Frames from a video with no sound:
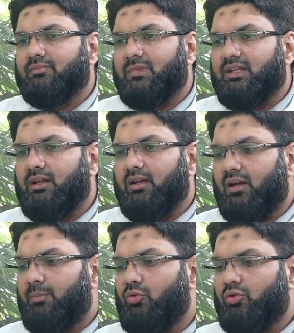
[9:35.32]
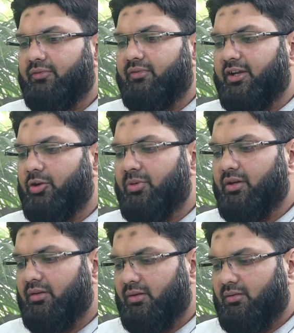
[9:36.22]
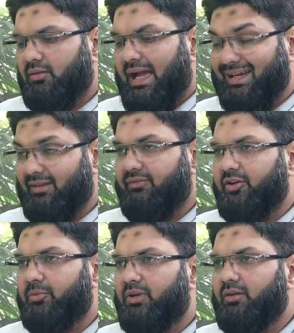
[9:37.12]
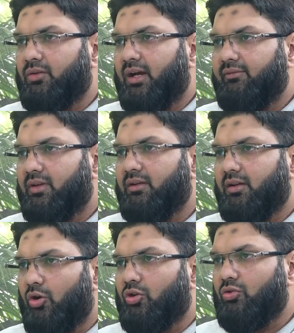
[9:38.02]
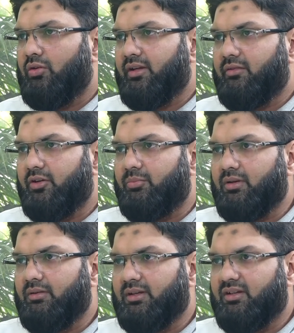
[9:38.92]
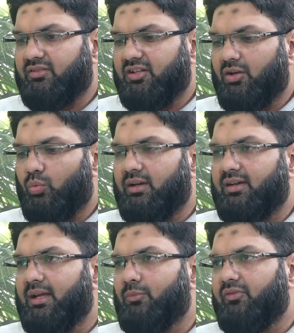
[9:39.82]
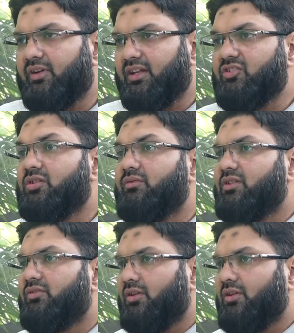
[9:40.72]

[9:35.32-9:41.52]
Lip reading: the amount of treatment, active treatment you have done, an orthodontic treatment, it is equal time of retention which is